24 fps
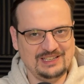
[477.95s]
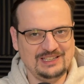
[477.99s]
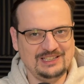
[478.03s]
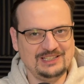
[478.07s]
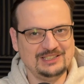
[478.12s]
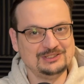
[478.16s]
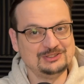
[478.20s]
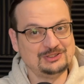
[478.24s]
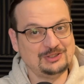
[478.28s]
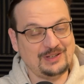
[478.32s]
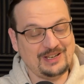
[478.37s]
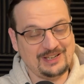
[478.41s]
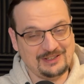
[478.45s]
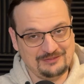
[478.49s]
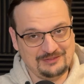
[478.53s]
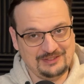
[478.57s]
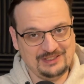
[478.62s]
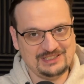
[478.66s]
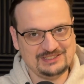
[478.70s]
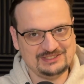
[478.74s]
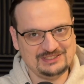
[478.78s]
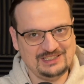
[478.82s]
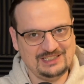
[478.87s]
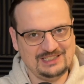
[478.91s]
So I
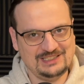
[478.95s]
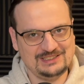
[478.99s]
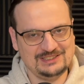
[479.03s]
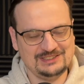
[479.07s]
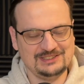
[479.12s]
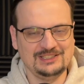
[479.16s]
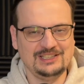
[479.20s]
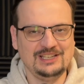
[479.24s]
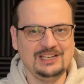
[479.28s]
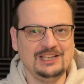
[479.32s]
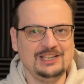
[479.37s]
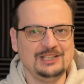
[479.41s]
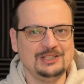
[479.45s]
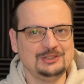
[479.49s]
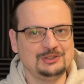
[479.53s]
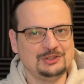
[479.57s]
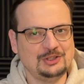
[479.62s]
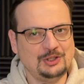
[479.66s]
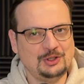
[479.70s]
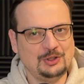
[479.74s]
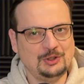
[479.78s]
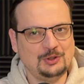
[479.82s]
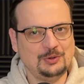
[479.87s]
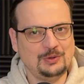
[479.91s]
fixed that.
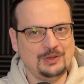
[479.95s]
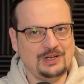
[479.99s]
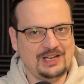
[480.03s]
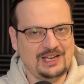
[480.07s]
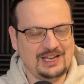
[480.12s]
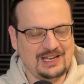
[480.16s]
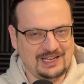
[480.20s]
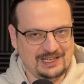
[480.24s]
So I